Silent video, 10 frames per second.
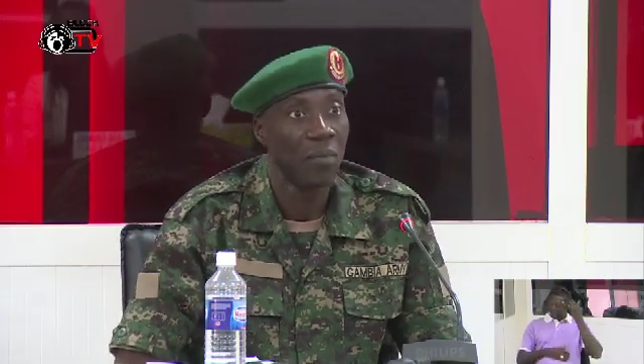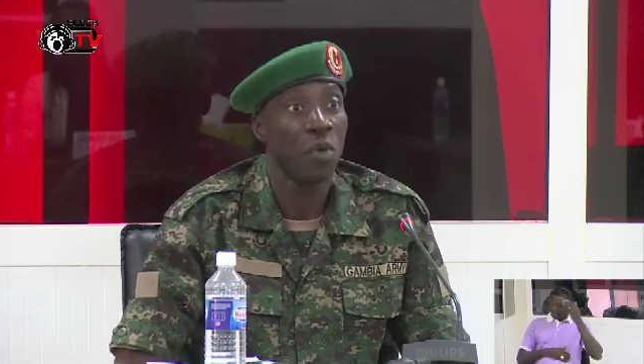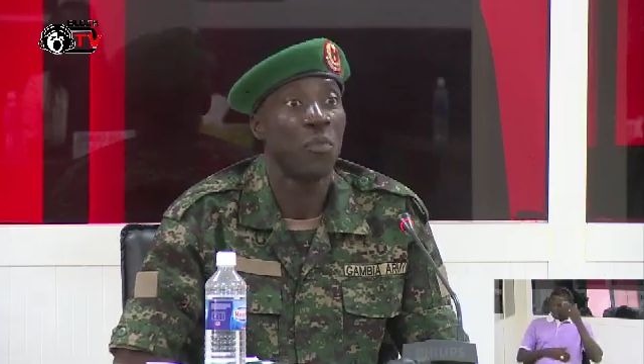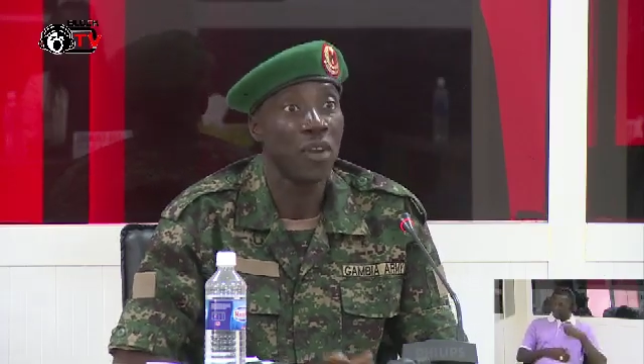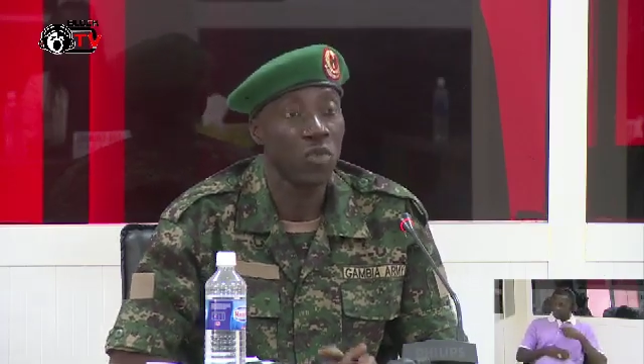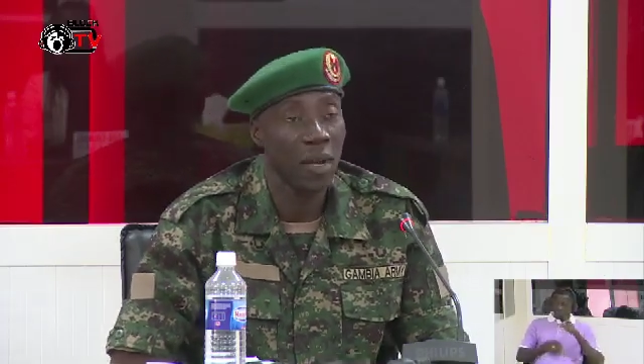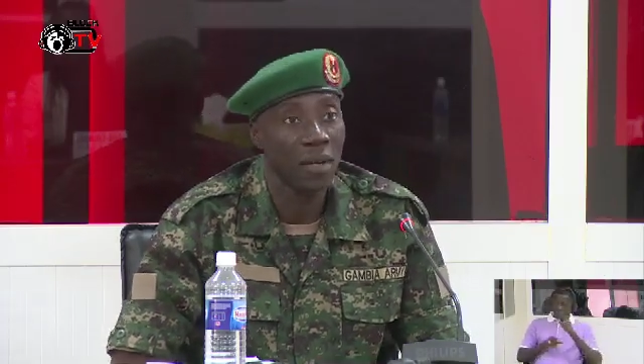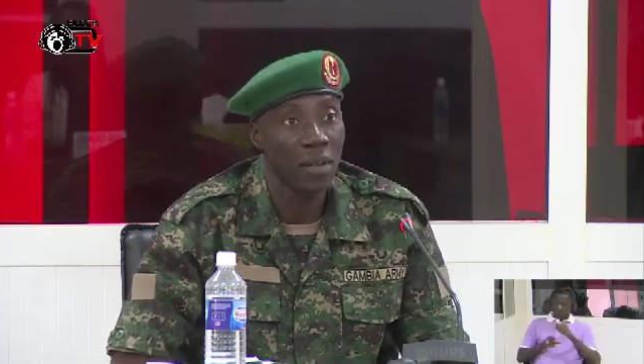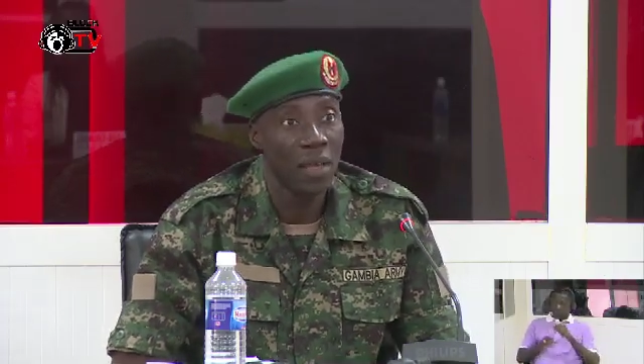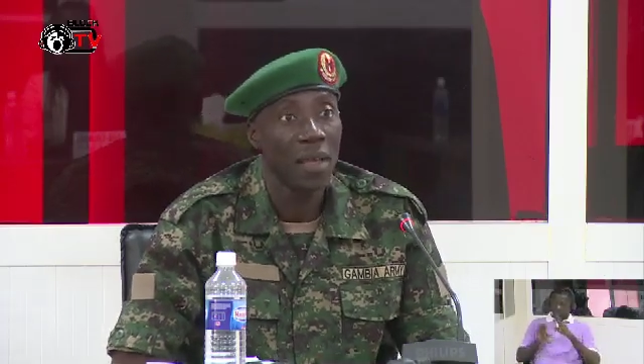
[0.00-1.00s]
But before that
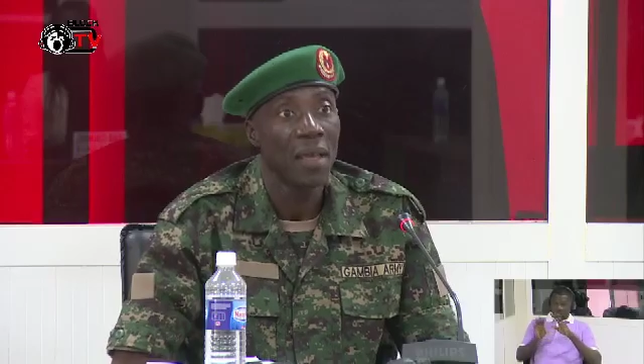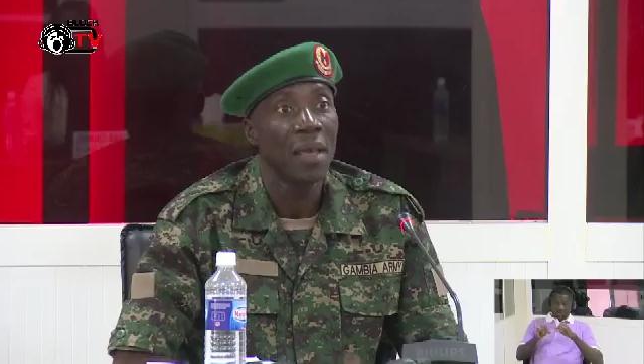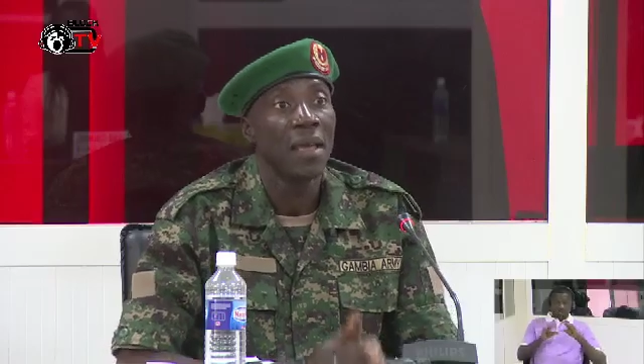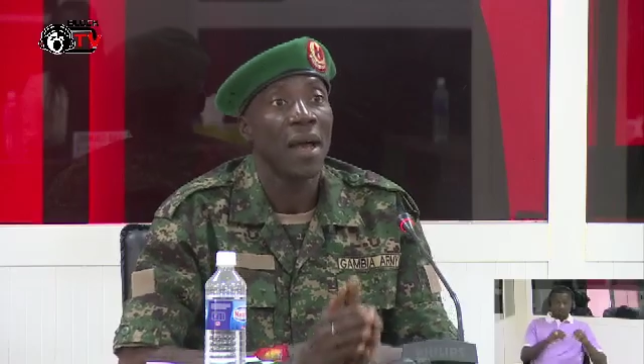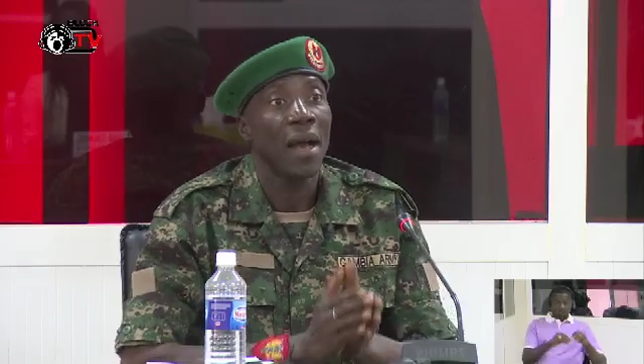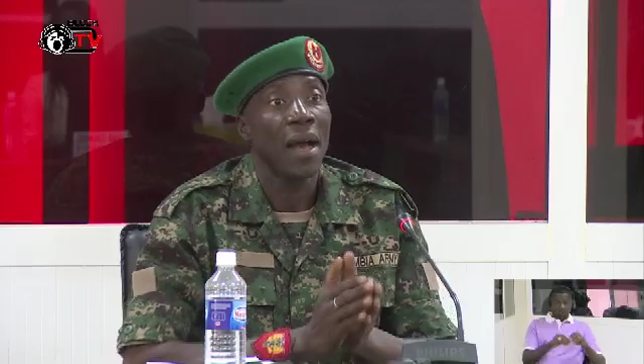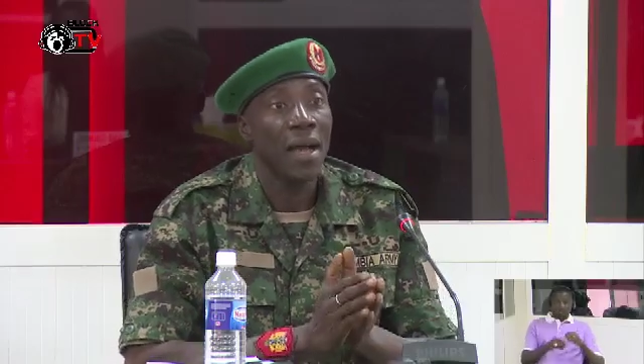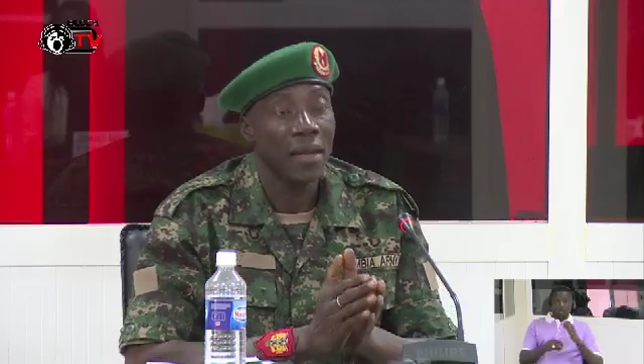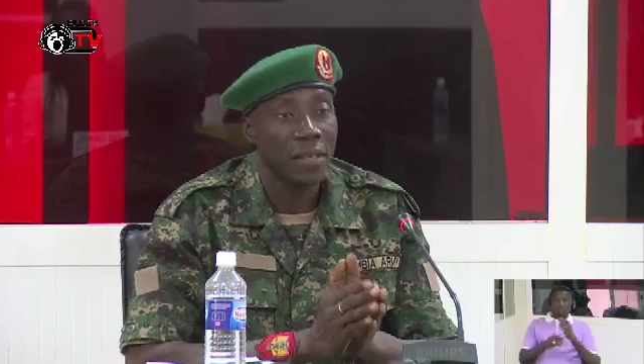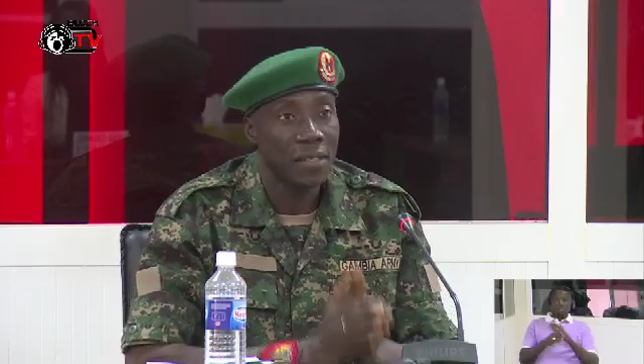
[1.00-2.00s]
one,
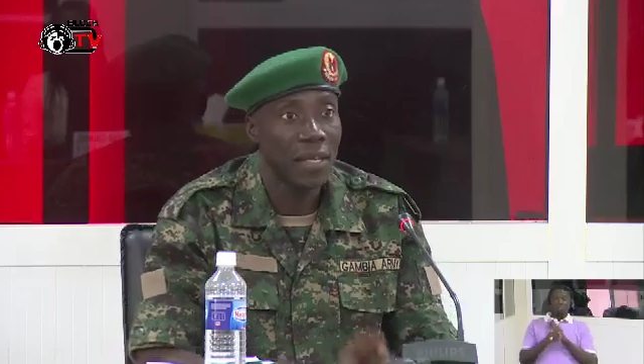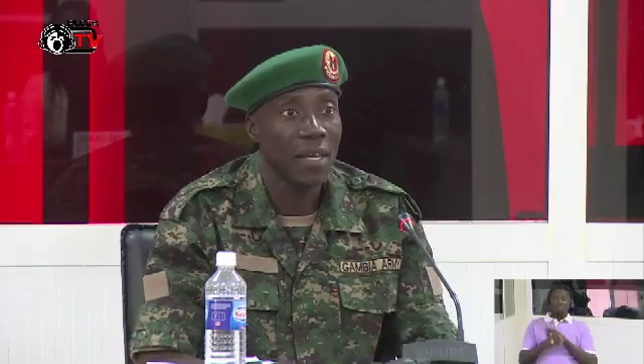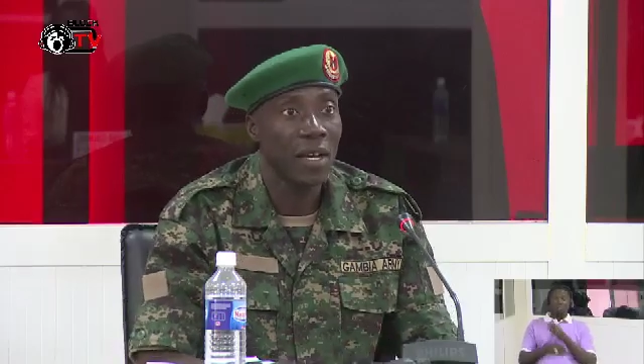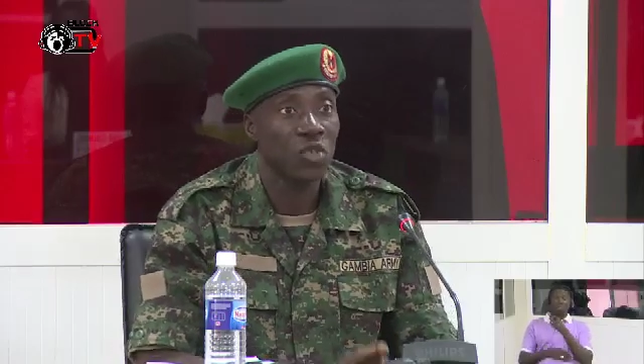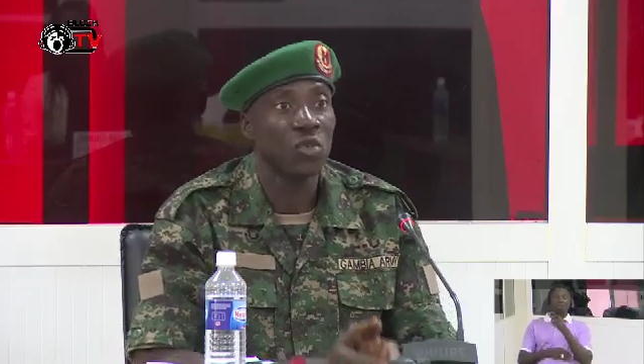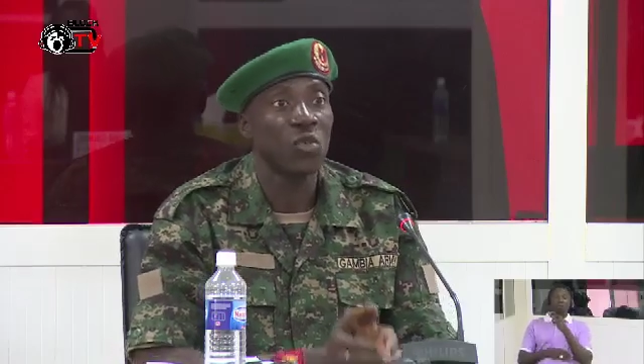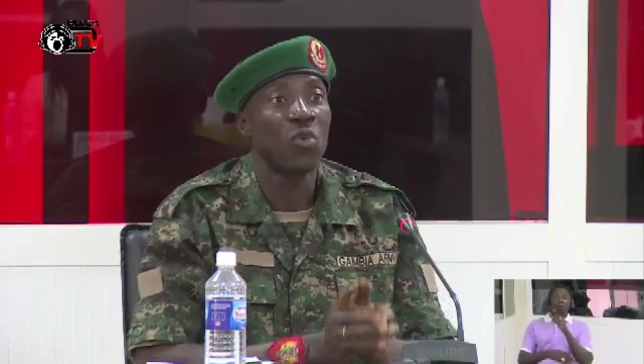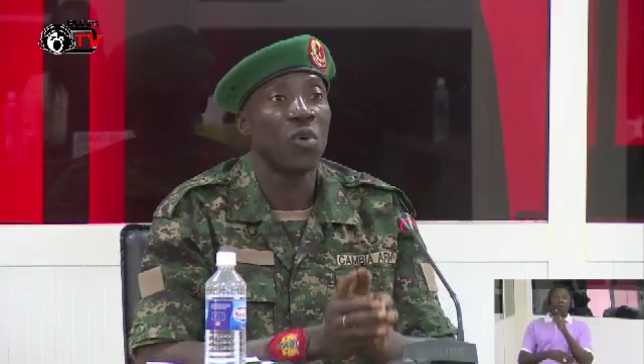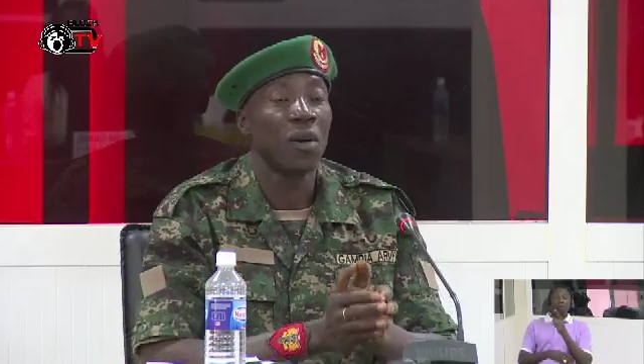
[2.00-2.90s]
at the State House,